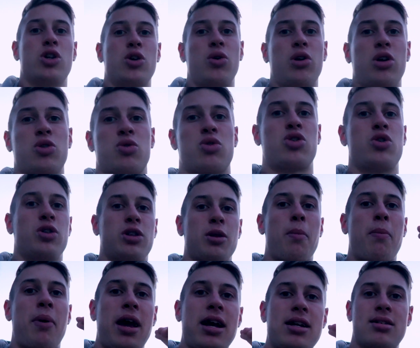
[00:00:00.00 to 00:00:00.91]
we're doing is we're doing
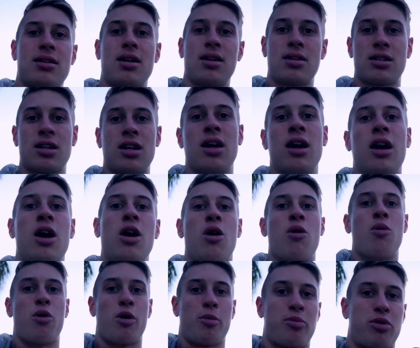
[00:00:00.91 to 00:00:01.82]
the basics,
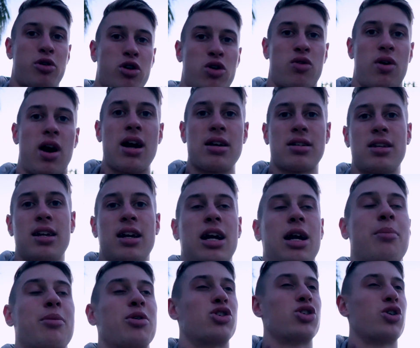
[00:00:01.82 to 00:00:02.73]
we're
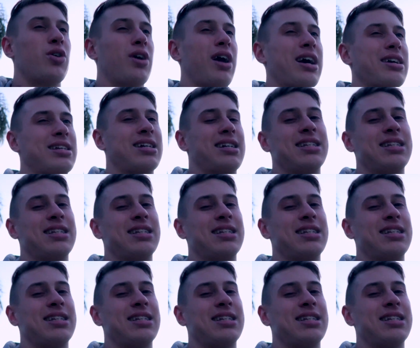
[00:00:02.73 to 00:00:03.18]
progressing. I'm gonna show you guys